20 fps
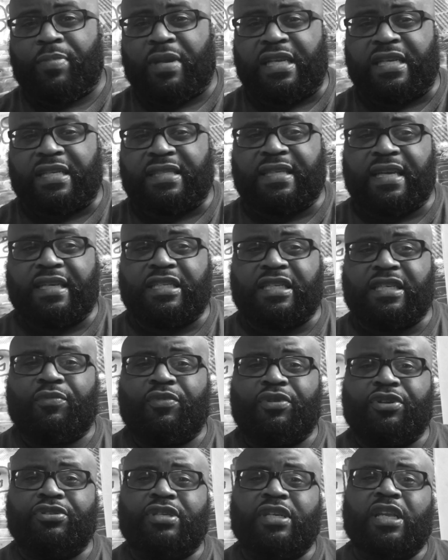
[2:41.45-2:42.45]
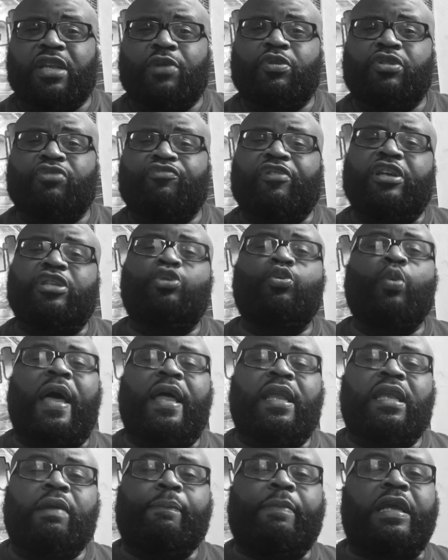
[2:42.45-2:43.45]
media attention when you're dealing with the racial
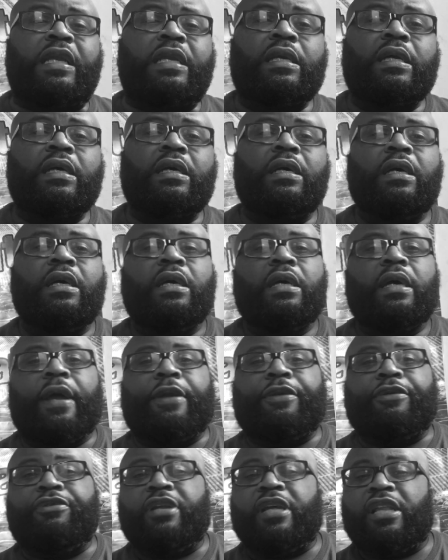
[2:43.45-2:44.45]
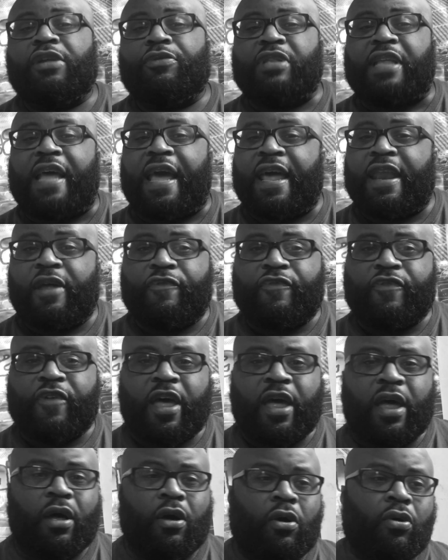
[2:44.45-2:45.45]
element and you're dealing with the
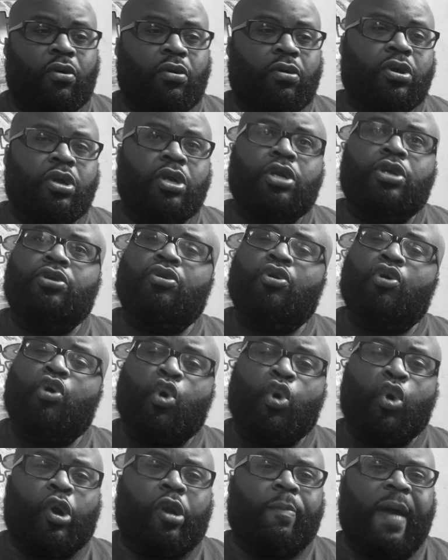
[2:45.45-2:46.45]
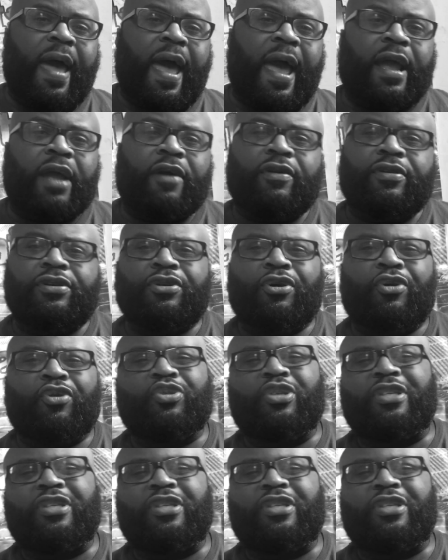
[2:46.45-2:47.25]
NFL. You know, quarterback. You know,